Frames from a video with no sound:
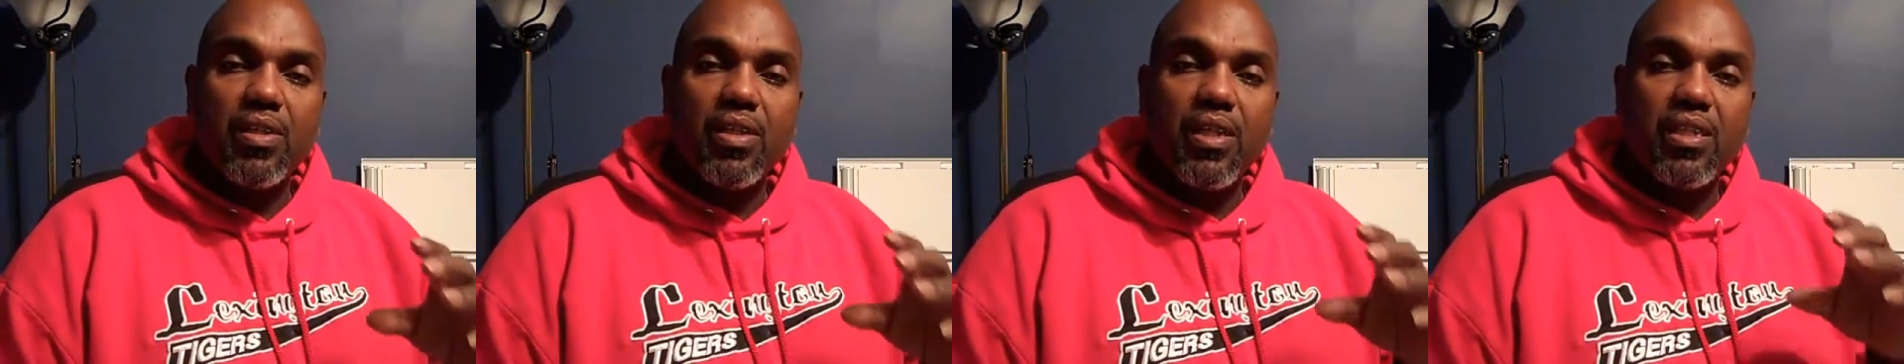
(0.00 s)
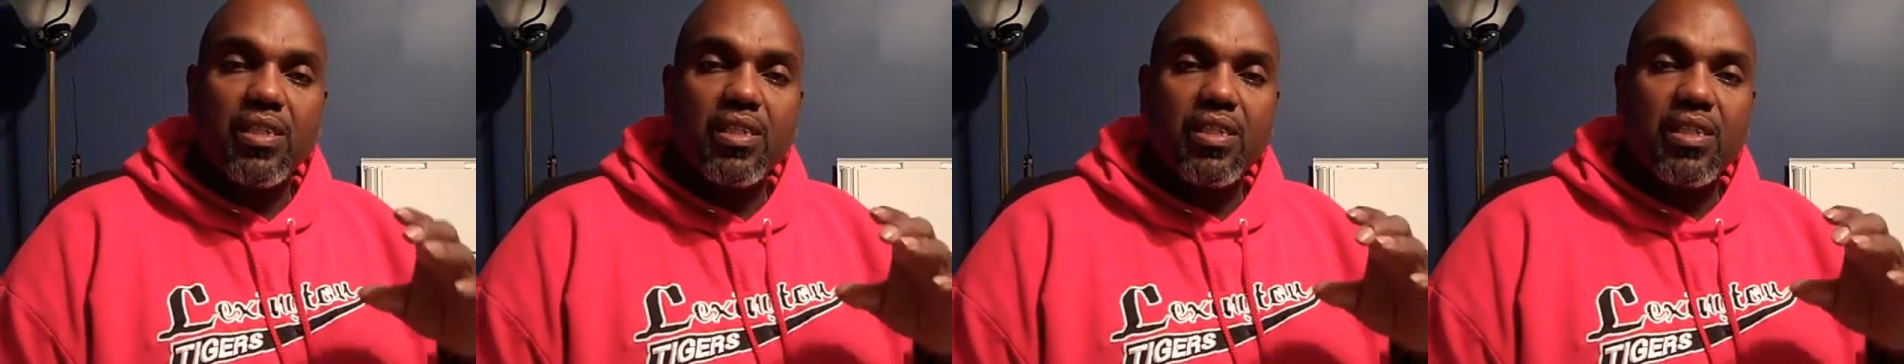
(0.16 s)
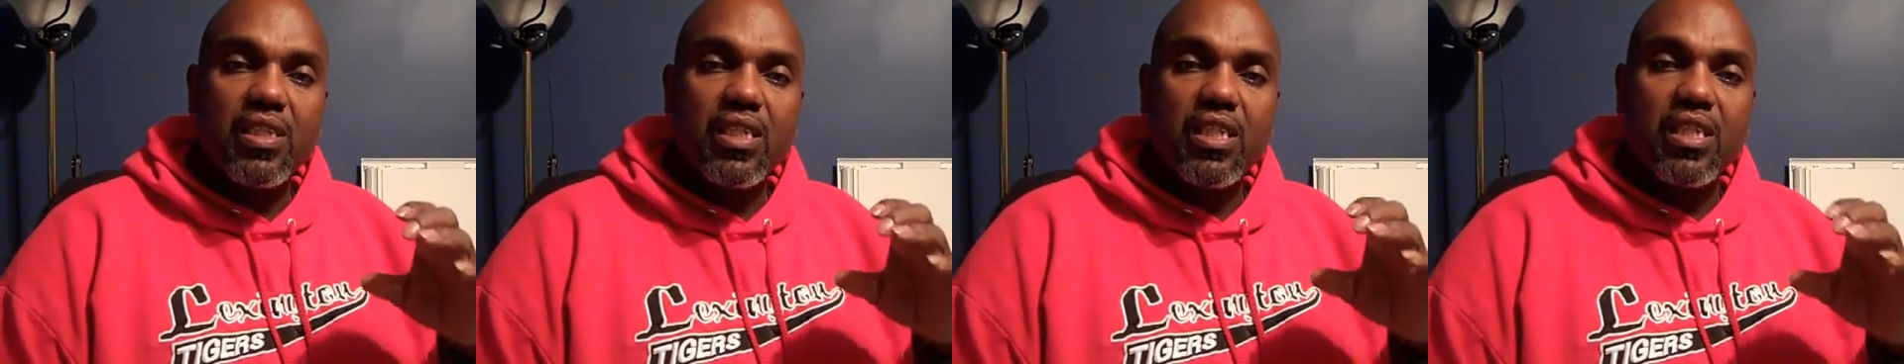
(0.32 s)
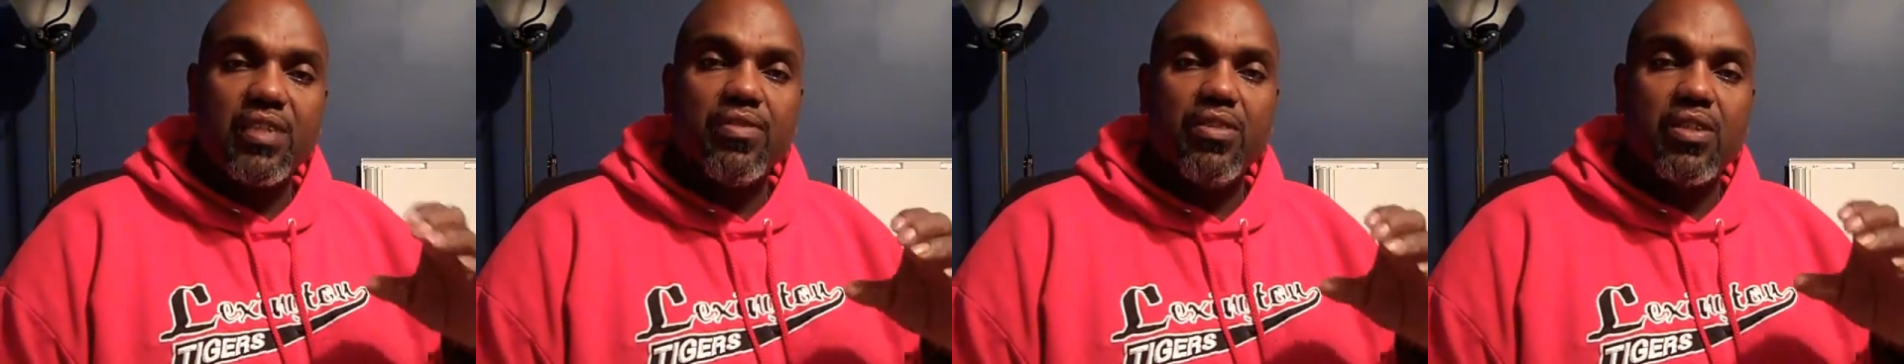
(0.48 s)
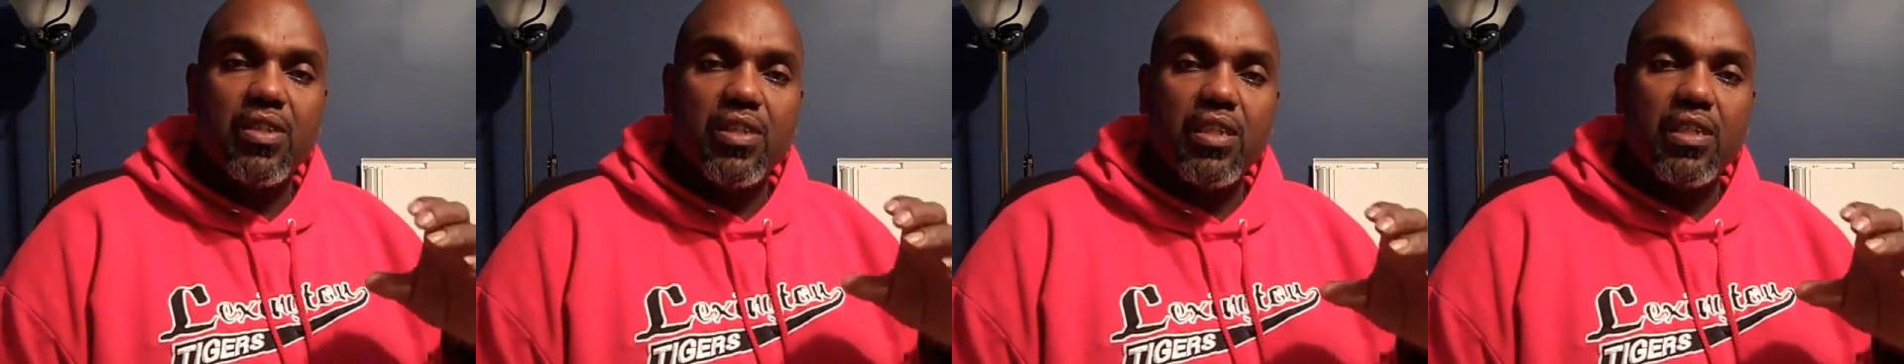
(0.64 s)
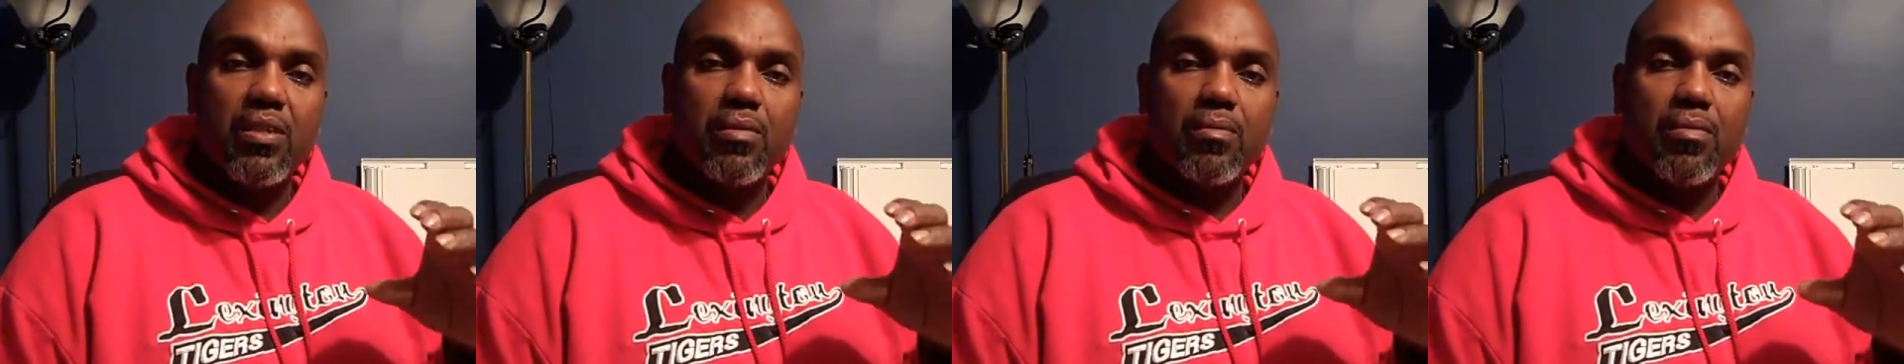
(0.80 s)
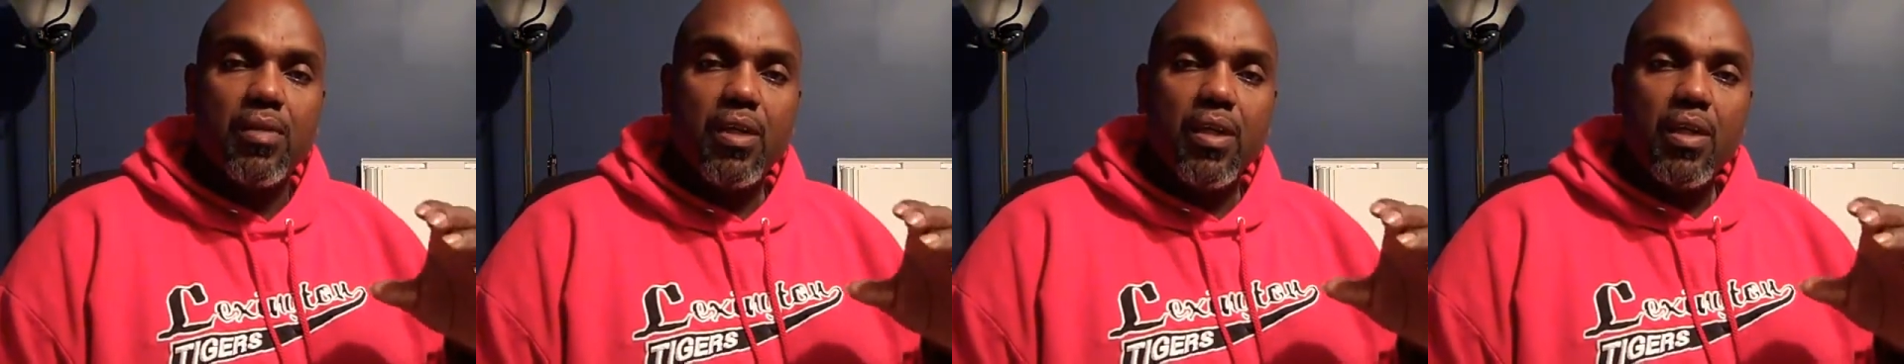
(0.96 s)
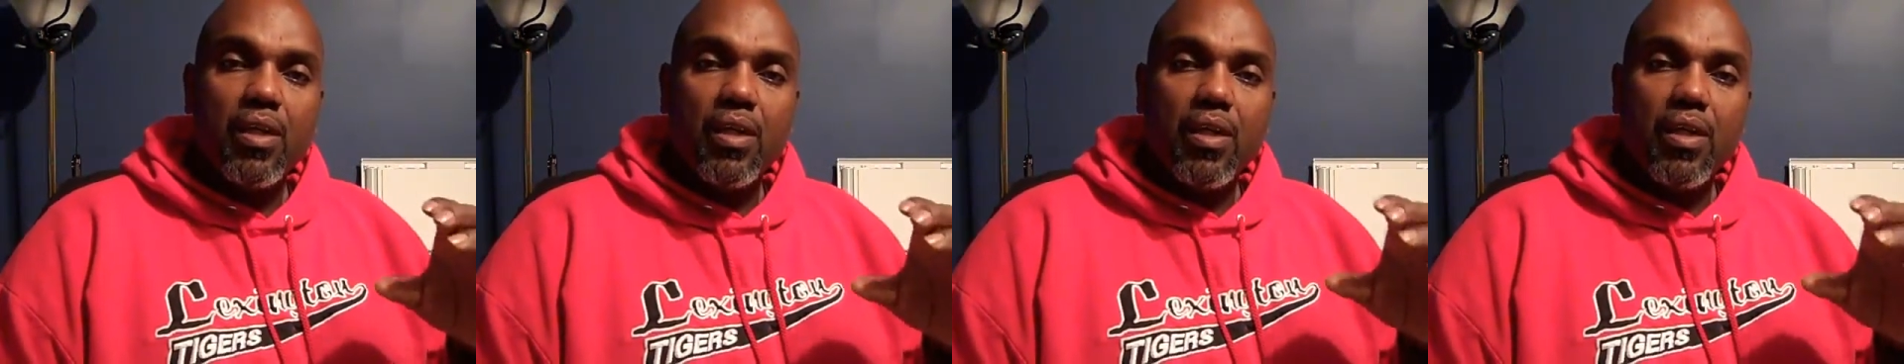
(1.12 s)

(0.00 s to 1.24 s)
that's giving them